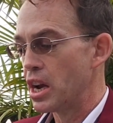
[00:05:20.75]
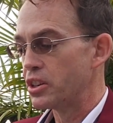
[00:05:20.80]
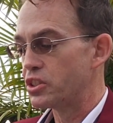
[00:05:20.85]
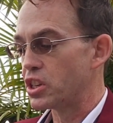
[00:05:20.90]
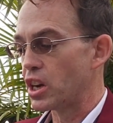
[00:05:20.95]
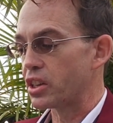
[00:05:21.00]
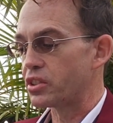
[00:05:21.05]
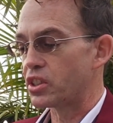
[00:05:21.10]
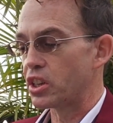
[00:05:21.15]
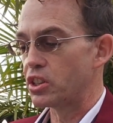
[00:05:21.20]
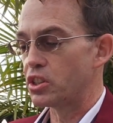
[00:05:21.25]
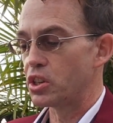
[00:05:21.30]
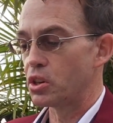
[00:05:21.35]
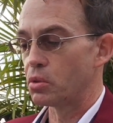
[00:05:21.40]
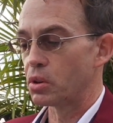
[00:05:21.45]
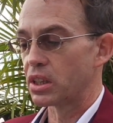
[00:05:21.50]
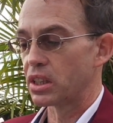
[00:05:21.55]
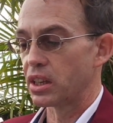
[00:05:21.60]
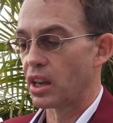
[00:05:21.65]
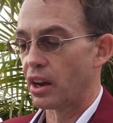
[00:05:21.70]
just as you
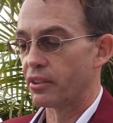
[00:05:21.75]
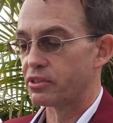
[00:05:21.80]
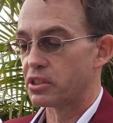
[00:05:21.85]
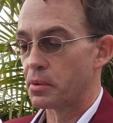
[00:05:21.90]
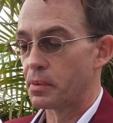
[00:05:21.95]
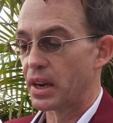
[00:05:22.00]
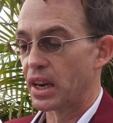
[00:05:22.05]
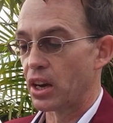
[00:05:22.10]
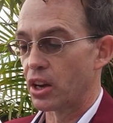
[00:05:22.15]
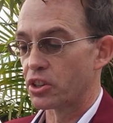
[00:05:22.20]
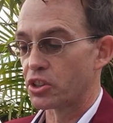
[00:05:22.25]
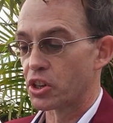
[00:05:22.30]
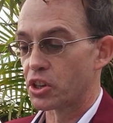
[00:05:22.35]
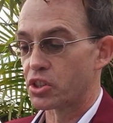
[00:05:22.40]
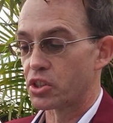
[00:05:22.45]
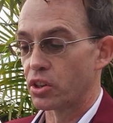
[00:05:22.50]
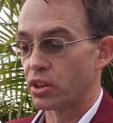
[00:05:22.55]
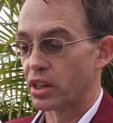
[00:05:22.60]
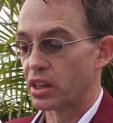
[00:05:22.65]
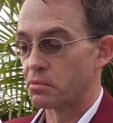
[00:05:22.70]
would love to be
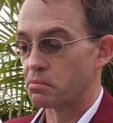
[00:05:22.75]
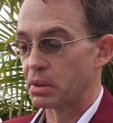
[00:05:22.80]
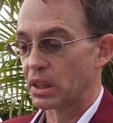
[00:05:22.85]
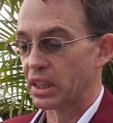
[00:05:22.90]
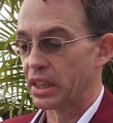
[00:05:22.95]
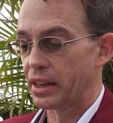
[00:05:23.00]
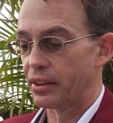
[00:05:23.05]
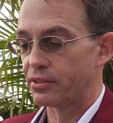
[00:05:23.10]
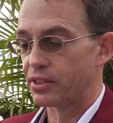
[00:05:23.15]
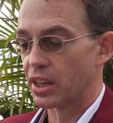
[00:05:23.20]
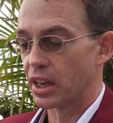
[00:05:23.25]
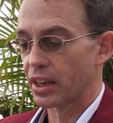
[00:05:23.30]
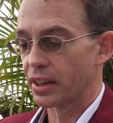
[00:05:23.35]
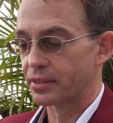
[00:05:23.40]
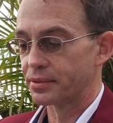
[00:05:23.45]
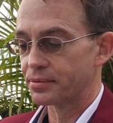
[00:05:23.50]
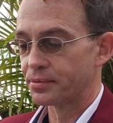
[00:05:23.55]
understood and believed in.